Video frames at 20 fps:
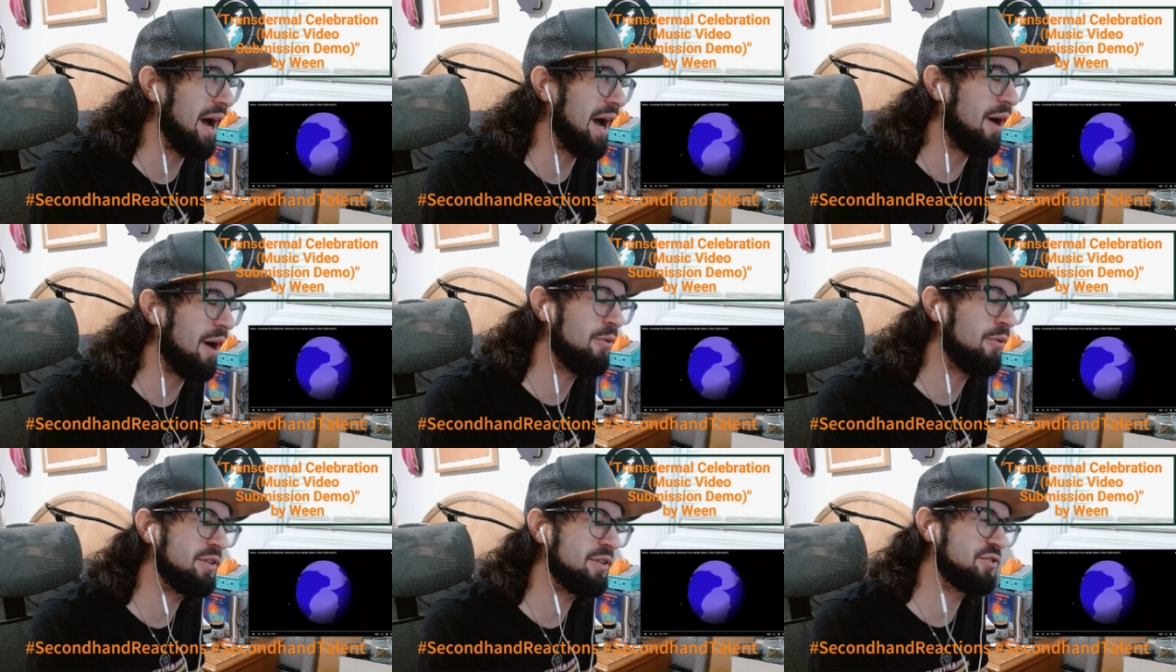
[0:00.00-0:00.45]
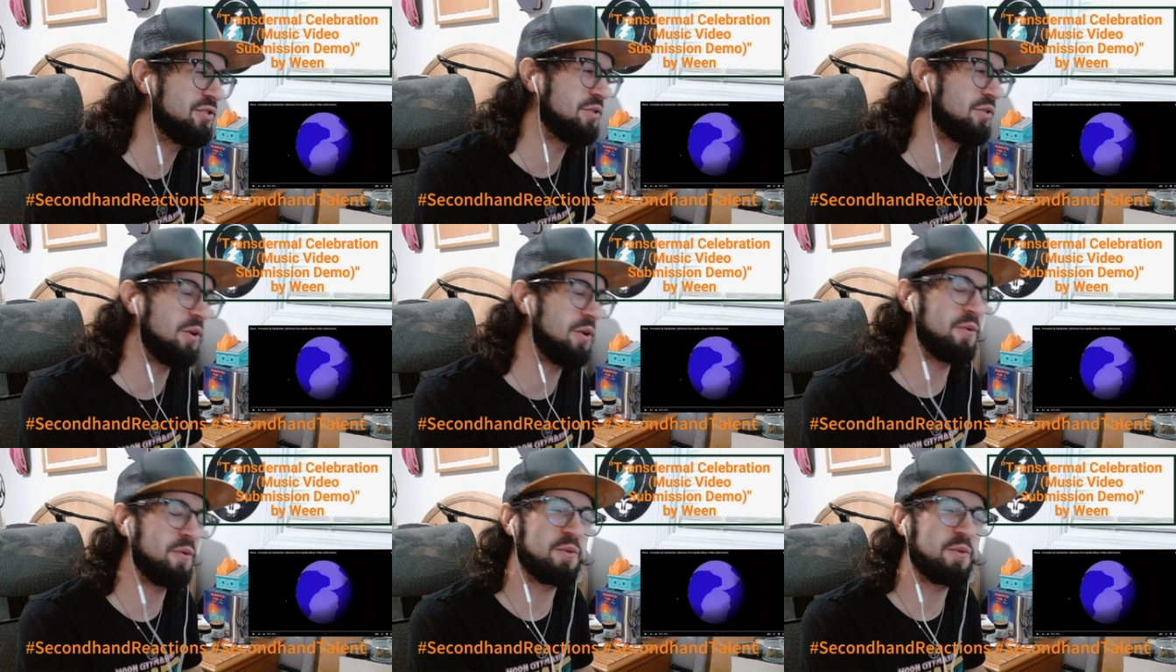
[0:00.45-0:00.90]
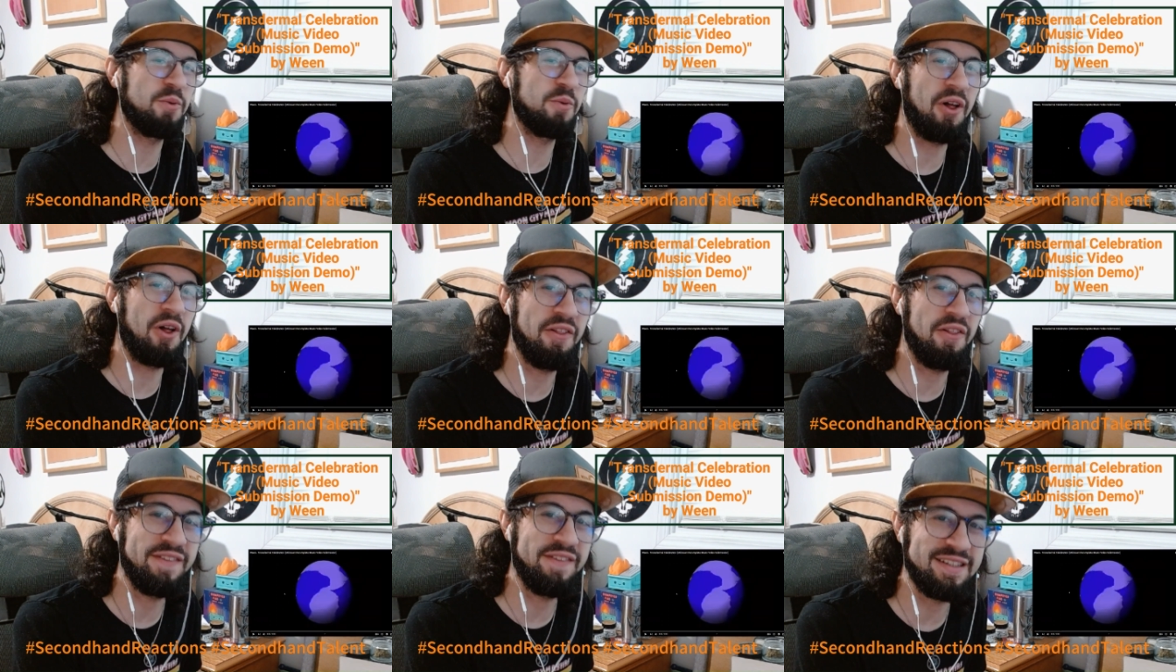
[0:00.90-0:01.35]
How did you go through
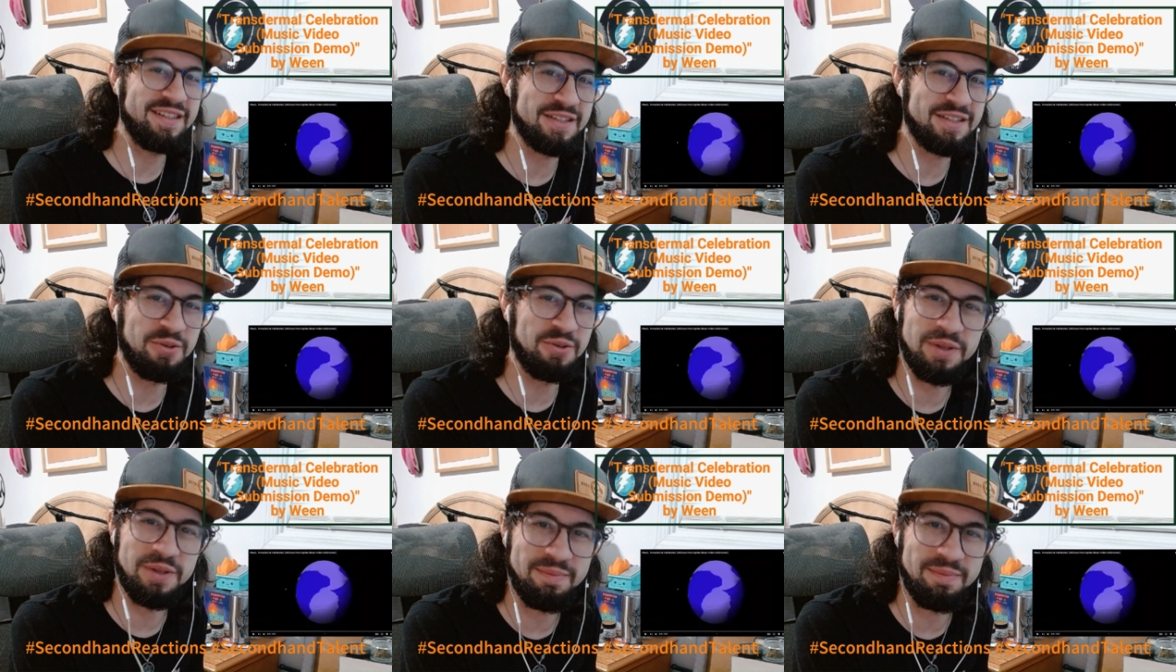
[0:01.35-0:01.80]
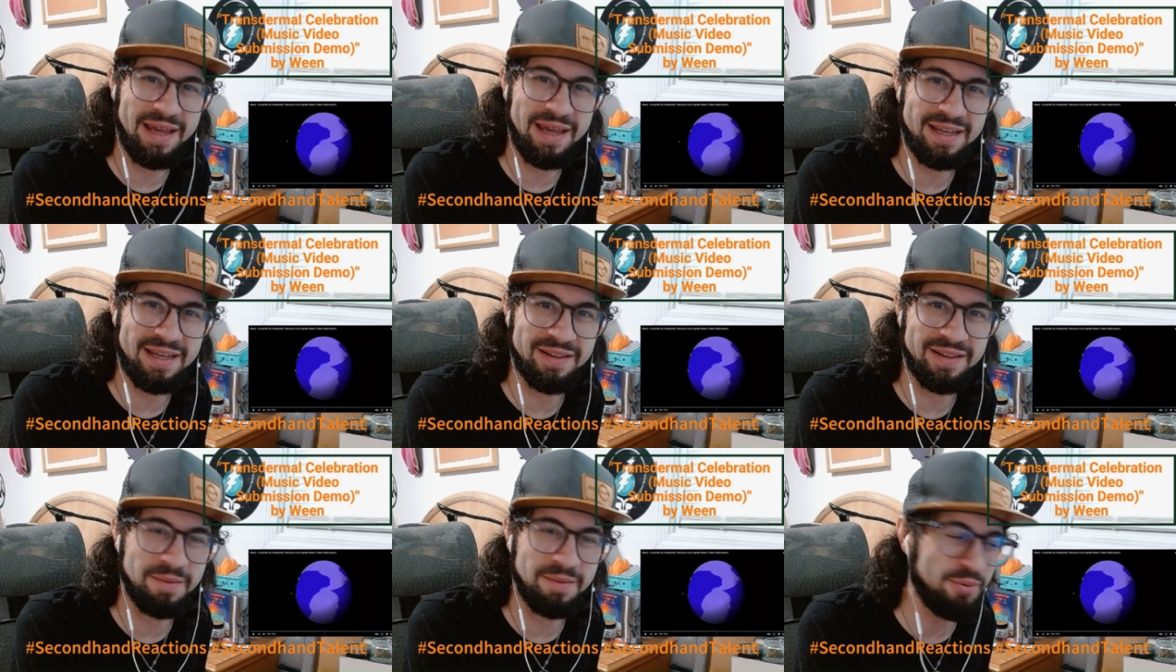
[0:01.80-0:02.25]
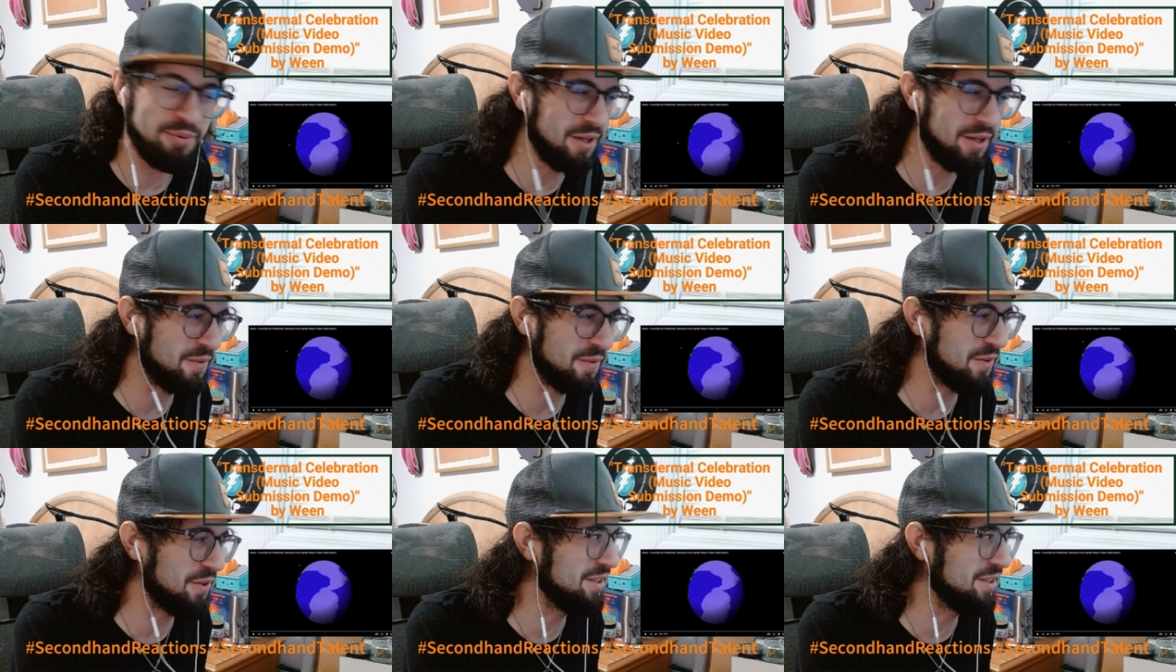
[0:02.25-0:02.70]
all of this and only make like put
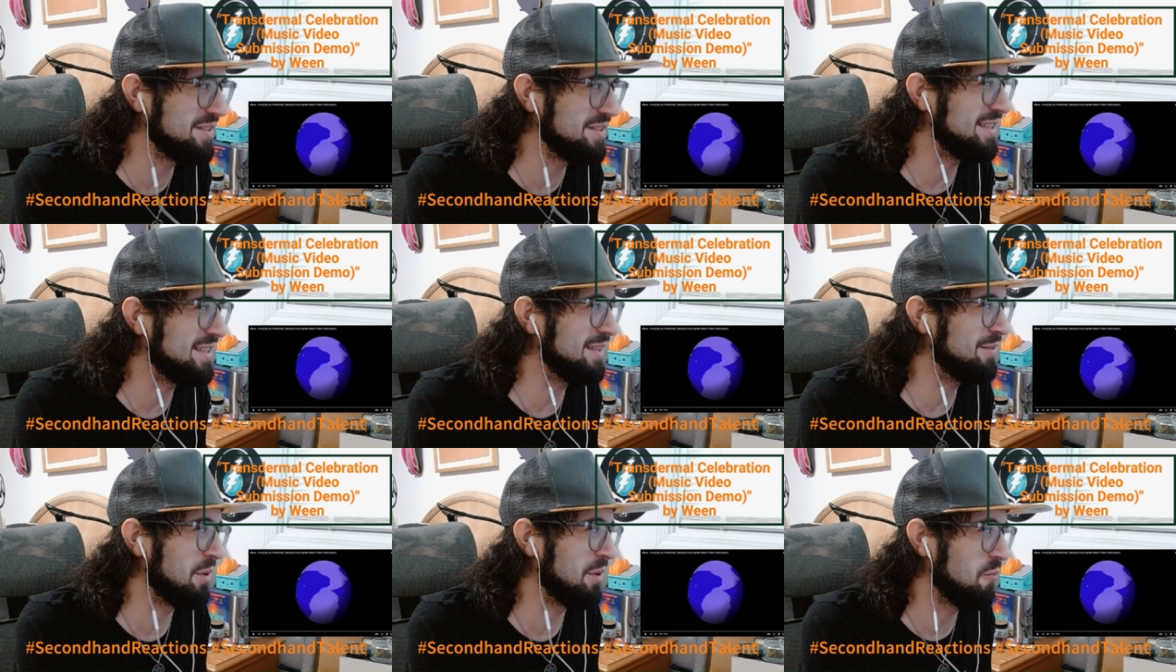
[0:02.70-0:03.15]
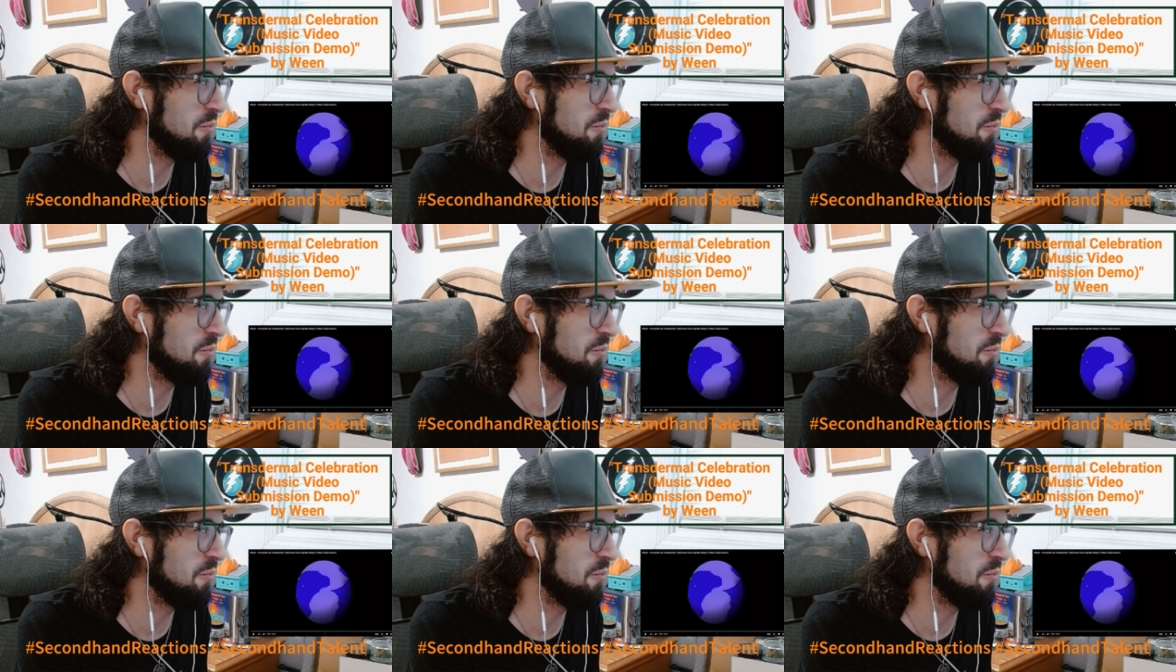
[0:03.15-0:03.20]
out 30 like